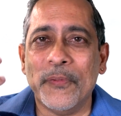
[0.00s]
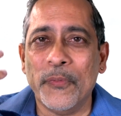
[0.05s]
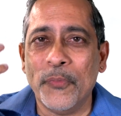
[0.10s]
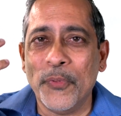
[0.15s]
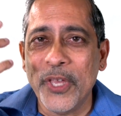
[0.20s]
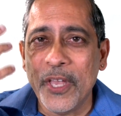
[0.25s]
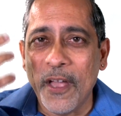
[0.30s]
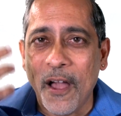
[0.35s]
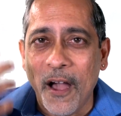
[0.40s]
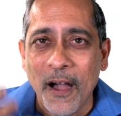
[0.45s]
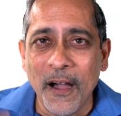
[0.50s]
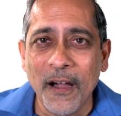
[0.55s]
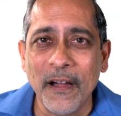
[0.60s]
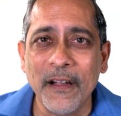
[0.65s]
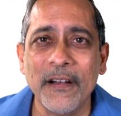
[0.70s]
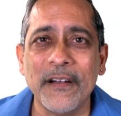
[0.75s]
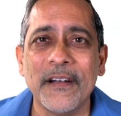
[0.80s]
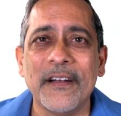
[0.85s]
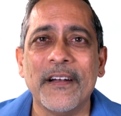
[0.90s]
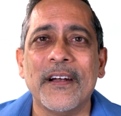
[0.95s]
We
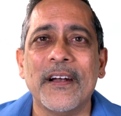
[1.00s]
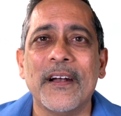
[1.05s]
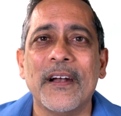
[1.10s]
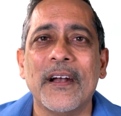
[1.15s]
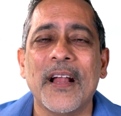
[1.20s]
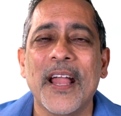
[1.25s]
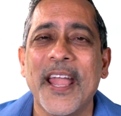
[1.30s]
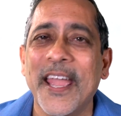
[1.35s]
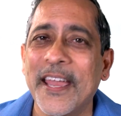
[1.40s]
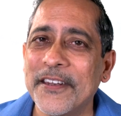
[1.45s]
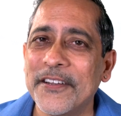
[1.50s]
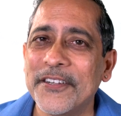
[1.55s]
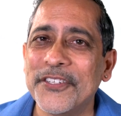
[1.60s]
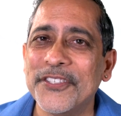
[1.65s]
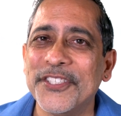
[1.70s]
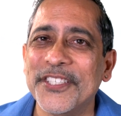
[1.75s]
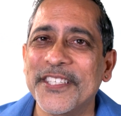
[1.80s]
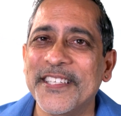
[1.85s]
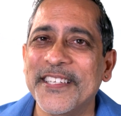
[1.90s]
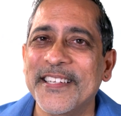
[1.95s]
are
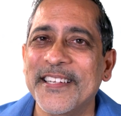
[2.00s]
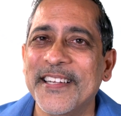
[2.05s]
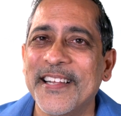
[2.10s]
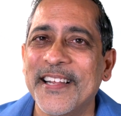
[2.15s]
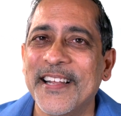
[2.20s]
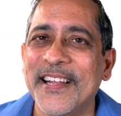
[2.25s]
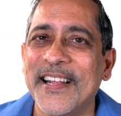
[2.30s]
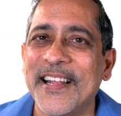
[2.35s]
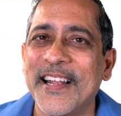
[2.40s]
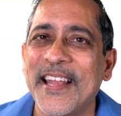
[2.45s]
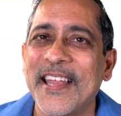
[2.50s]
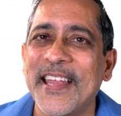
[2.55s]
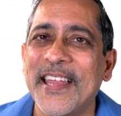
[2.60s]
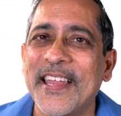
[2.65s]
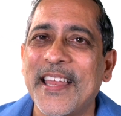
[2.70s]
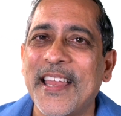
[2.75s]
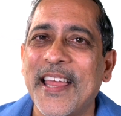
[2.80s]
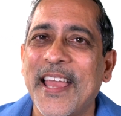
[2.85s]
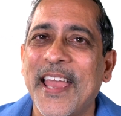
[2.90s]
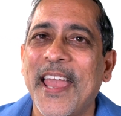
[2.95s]
energy,
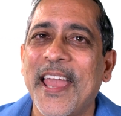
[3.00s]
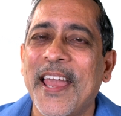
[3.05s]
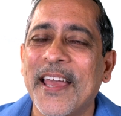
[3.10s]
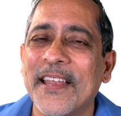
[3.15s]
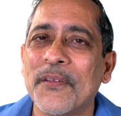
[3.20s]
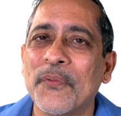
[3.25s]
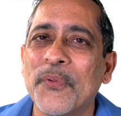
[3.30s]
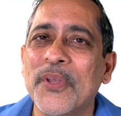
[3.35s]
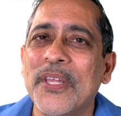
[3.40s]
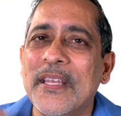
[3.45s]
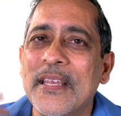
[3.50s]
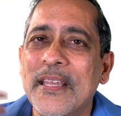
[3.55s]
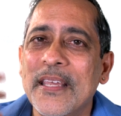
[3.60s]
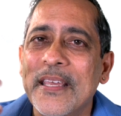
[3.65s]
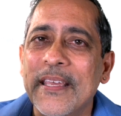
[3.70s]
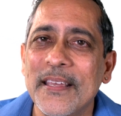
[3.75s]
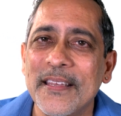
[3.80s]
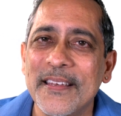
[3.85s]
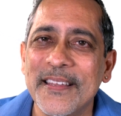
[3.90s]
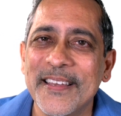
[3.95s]
and we
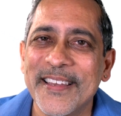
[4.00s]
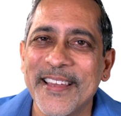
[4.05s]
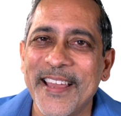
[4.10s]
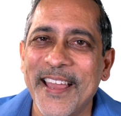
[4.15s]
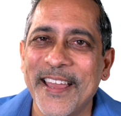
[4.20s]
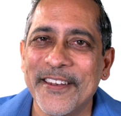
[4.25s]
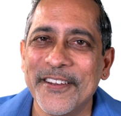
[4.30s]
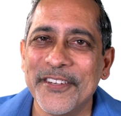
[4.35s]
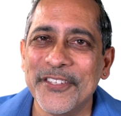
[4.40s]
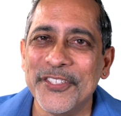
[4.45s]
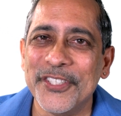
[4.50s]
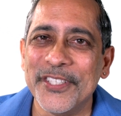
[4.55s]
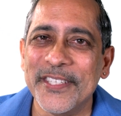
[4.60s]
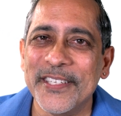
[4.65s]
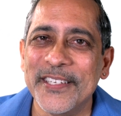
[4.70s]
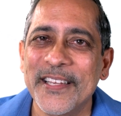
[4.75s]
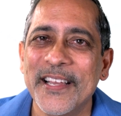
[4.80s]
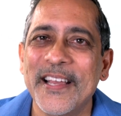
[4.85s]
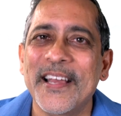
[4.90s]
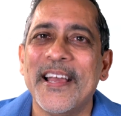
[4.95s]
need
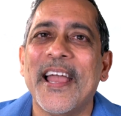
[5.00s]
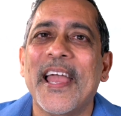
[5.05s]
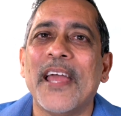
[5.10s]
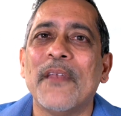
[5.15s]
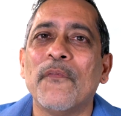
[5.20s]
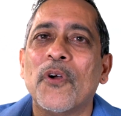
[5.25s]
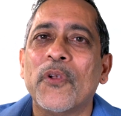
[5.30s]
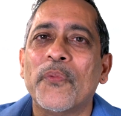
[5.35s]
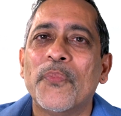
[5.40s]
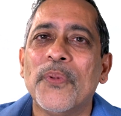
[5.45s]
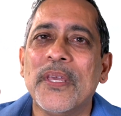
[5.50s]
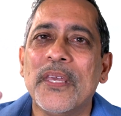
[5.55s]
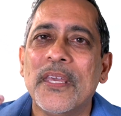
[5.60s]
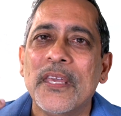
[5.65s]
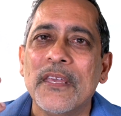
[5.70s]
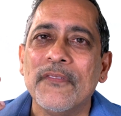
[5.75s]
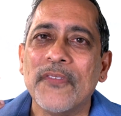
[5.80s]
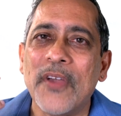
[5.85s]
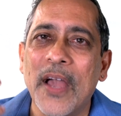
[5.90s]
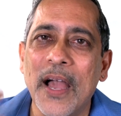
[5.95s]
energy. And what we
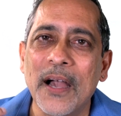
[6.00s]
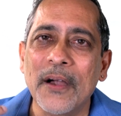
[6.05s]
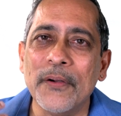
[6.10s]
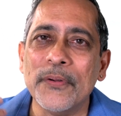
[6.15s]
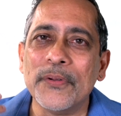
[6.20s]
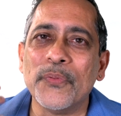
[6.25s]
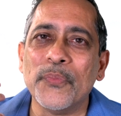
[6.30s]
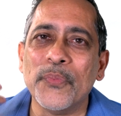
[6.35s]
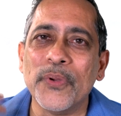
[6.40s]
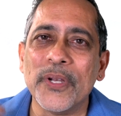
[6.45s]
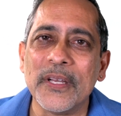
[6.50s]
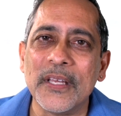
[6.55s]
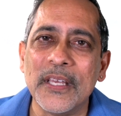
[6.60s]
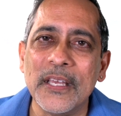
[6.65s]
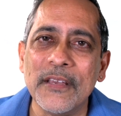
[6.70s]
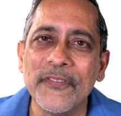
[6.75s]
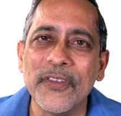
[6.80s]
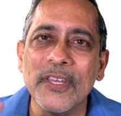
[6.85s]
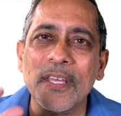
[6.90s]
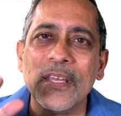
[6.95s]
give out, we're
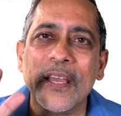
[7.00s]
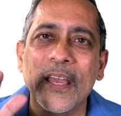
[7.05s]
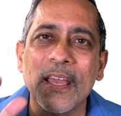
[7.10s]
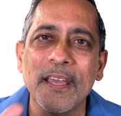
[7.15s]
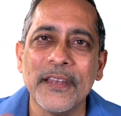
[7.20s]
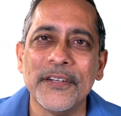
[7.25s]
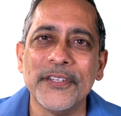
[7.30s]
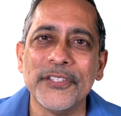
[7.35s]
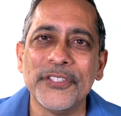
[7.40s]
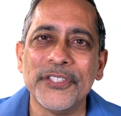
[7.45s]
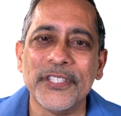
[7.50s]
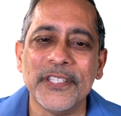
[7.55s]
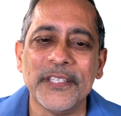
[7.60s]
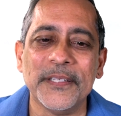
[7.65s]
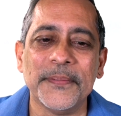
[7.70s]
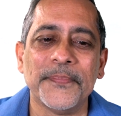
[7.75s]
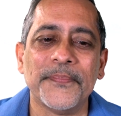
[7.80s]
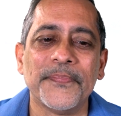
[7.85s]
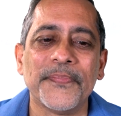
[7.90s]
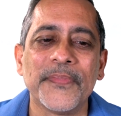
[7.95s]
giving
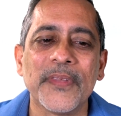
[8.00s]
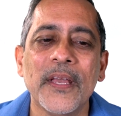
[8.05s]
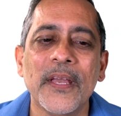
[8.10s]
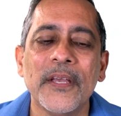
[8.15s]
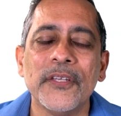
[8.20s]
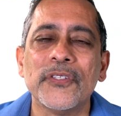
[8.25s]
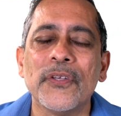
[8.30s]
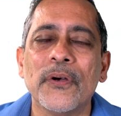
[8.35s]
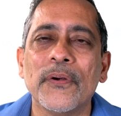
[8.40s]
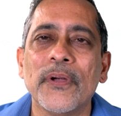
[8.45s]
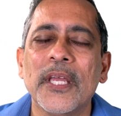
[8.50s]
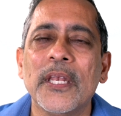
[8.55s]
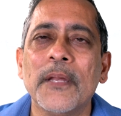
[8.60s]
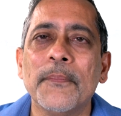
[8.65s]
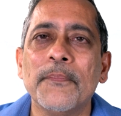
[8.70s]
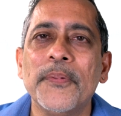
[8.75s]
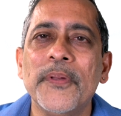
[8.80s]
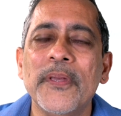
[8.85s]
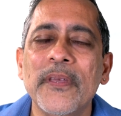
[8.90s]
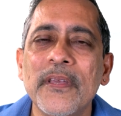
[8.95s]
energy. So it
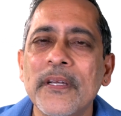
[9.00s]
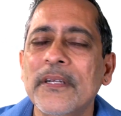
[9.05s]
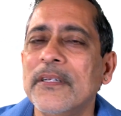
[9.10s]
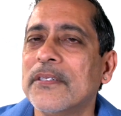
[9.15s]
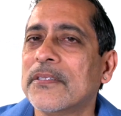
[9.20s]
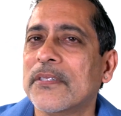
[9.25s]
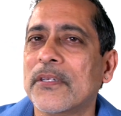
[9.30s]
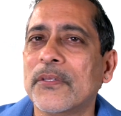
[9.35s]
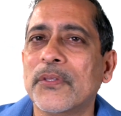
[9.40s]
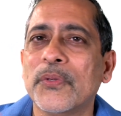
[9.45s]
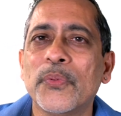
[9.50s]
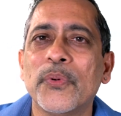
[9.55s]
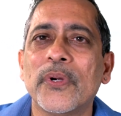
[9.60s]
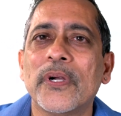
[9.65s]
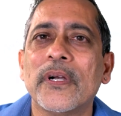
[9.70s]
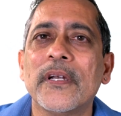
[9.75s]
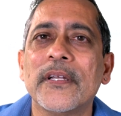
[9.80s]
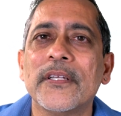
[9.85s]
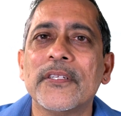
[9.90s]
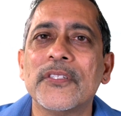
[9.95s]
appears that the
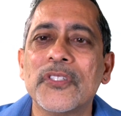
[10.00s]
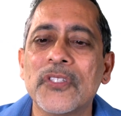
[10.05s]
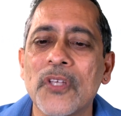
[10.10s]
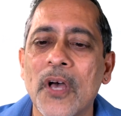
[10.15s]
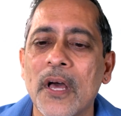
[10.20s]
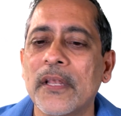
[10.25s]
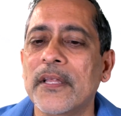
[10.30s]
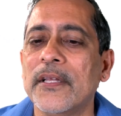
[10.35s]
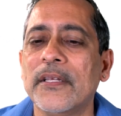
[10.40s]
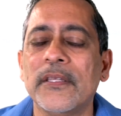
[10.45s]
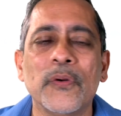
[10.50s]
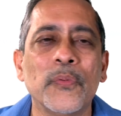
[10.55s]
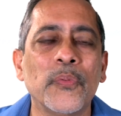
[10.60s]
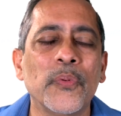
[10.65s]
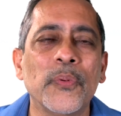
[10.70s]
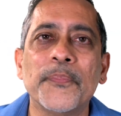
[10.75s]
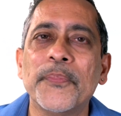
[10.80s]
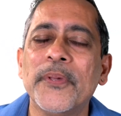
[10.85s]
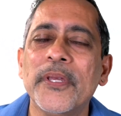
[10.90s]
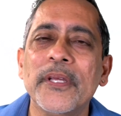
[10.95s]
world is solid,
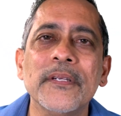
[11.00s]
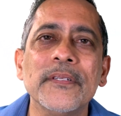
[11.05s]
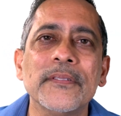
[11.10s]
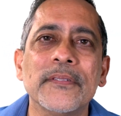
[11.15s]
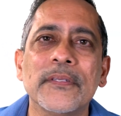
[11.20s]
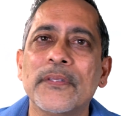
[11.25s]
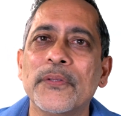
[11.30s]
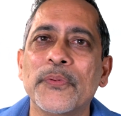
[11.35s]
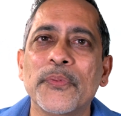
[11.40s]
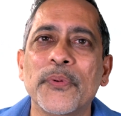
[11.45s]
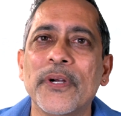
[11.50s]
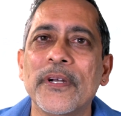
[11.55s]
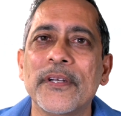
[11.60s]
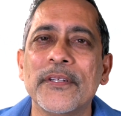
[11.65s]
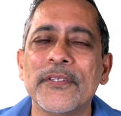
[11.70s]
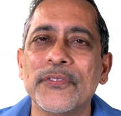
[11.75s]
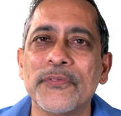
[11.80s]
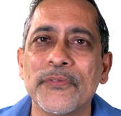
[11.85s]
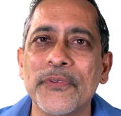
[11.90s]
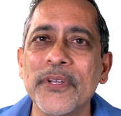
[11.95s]
it appears that the
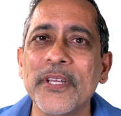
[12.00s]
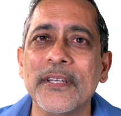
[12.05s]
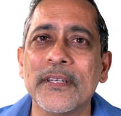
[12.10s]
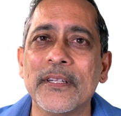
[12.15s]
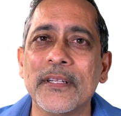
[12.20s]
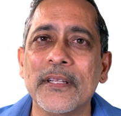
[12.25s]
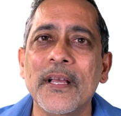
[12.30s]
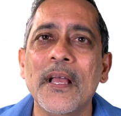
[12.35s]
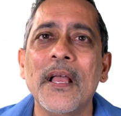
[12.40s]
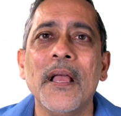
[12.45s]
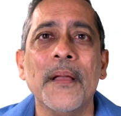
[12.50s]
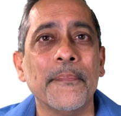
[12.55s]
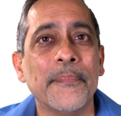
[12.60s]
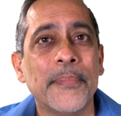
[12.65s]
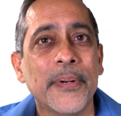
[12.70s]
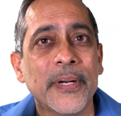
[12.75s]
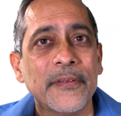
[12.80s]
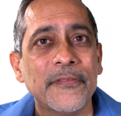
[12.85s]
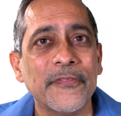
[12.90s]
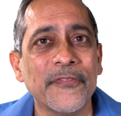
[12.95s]
world is real,
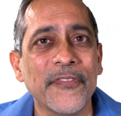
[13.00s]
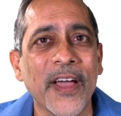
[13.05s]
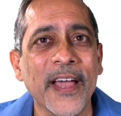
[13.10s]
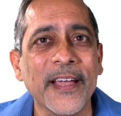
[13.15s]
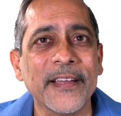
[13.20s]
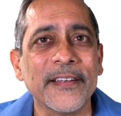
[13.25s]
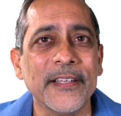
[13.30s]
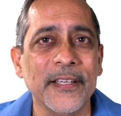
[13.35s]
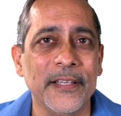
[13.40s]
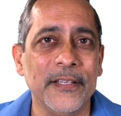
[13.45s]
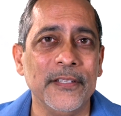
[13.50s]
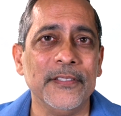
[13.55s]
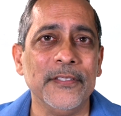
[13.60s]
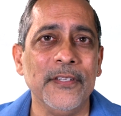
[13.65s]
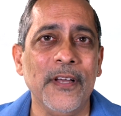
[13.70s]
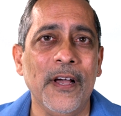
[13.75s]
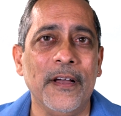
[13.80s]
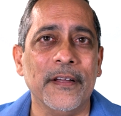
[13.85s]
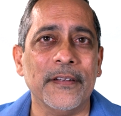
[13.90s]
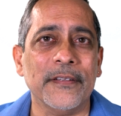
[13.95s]
but in fact it is
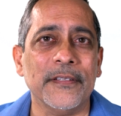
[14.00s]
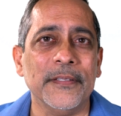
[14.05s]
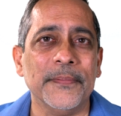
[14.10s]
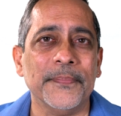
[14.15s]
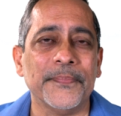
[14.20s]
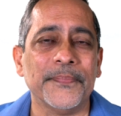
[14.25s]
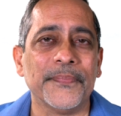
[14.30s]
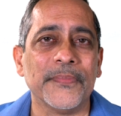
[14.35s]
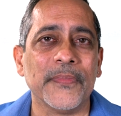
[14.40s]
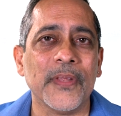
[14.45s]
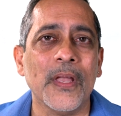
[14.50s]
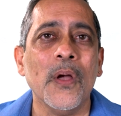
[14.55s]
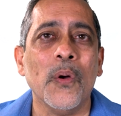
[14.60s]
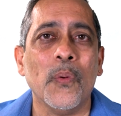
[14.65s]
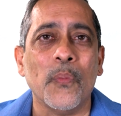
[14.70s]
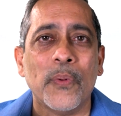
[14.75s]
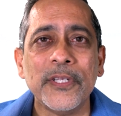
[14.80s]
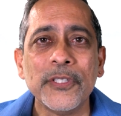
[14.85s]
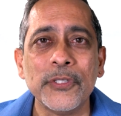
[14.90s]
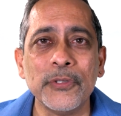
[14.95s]
not.
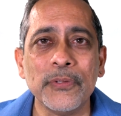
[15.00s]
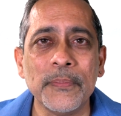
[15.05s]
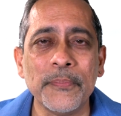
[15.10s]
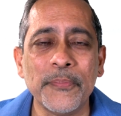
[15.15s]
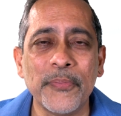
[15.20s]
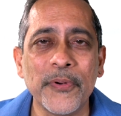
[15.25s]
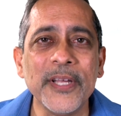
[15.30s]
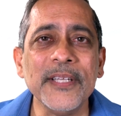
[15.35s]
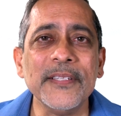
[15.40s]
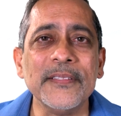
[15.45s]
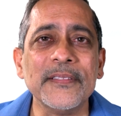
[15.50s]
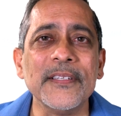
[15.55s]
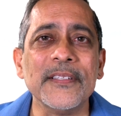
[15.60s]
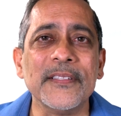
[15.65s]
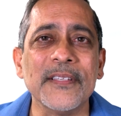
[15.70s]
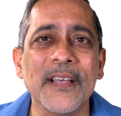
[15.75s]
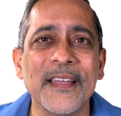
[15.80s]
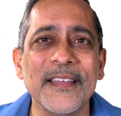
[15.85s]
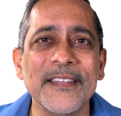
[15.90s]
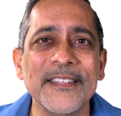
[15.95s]
Once you embrace
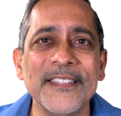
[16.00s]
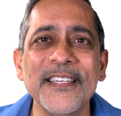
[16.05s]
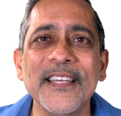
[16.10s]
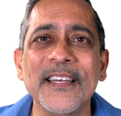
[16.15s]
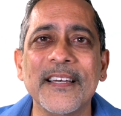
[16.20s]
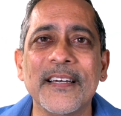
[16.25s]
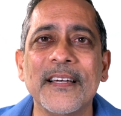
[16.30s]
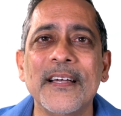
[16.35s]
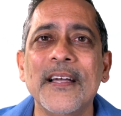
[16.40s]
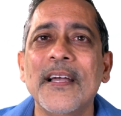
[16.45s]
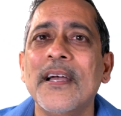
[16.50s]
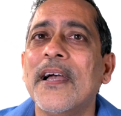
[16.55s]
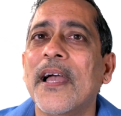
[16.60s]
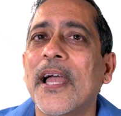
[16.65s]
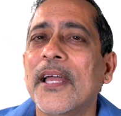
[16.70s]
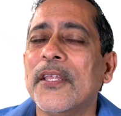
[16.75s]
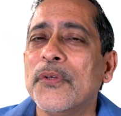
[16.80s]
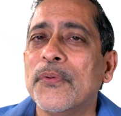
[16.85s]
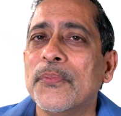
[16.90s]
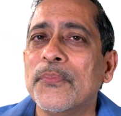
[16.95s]
this idea,
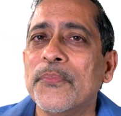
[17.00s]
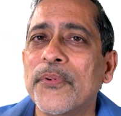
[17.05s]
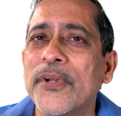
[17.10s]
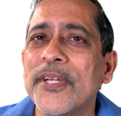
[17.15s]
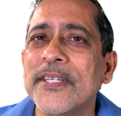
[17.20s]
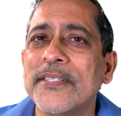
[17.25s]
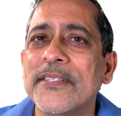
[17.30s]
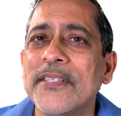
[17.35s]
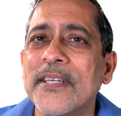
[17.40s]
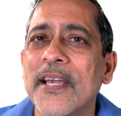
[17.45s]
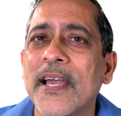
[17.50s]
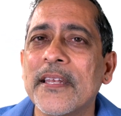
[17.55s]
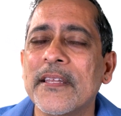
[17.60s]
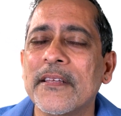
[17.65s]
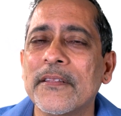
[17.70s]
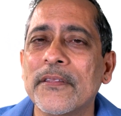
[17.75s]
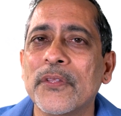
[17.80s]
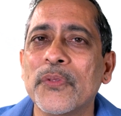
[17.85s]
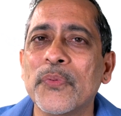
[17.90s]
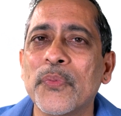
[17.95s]
and you embrace the
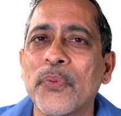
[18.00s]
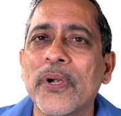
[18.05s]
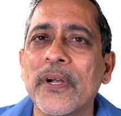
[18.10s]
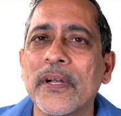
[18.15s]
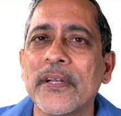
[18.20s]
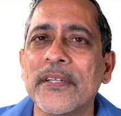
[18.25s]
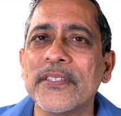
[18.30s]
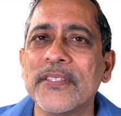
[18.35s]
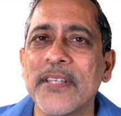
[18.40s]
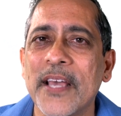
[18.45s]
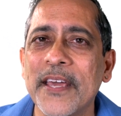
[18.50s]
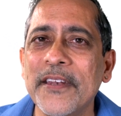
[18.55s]
idea that the world is